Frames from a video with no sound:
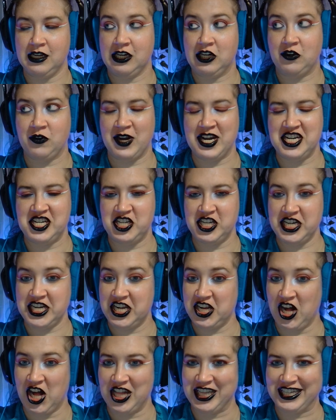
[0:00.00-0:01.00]
Grinchy
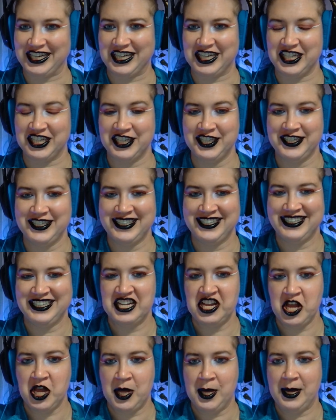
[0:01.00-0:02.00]
color.
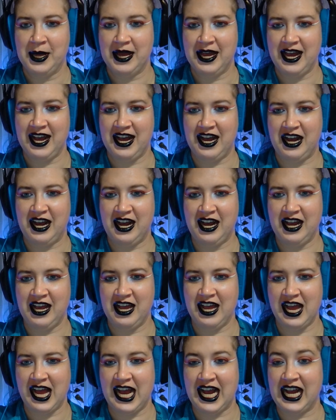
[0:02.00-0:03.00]

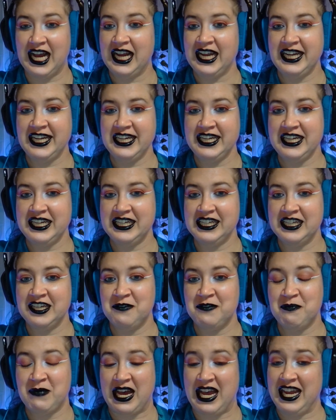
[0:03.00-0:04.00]

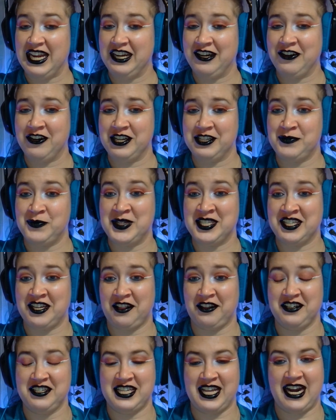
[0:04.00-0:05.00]
My Christmas
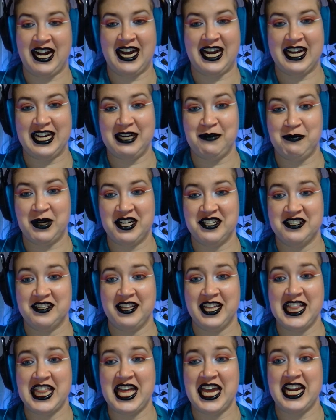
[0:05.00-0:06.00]
colors that I
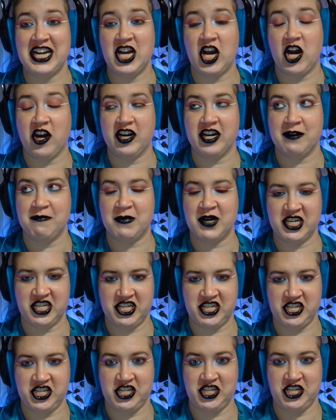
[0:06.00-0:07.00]
personally like are a
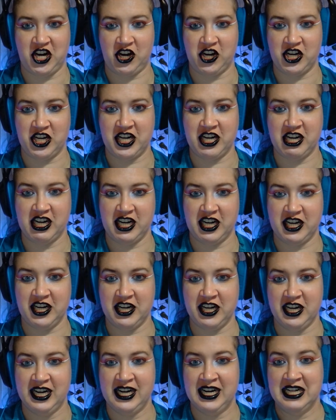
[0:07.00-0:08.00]
much
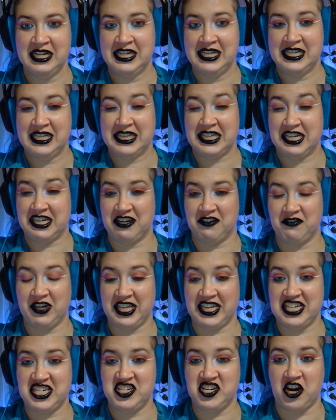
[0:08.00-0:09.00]
darker, like a
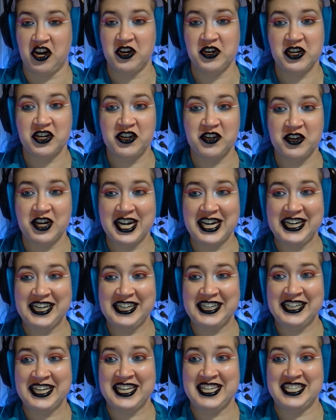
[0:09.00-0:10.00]
really dark
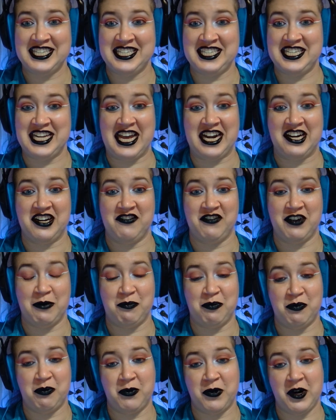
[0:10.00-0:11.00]
green instead of a
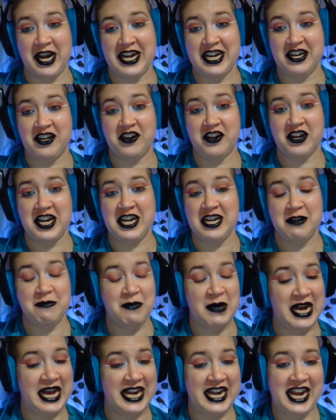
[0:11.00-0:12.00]
bright green,
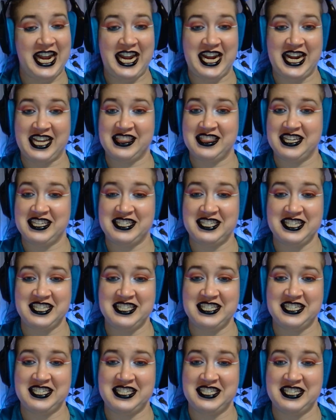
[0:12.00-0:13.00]
but hey, this
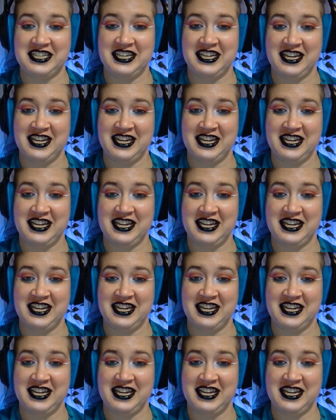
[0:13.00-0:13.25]
is